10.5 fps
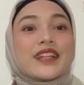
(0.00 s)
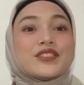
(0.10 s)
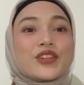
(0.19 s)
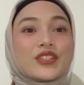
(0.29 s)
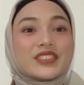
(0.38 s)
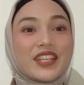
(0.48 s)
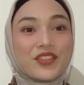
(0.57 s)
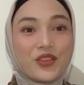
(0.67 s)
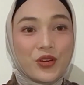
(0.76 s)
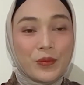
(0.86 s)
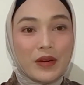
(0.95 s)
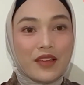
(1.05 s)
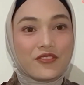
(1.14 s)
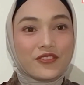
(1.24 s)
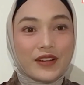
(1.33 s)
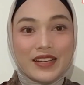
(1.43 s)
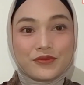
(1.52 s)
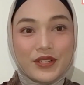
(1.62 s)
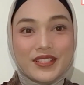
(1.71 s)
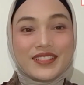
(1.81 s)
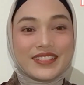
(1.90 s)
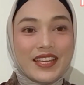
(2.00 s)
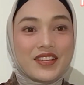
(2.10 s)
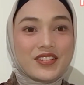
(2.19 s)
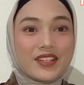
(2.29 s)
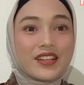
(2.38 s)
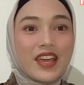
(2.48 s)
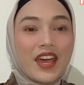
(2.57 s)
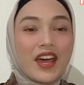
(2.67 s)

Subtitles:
to continue my friend presentation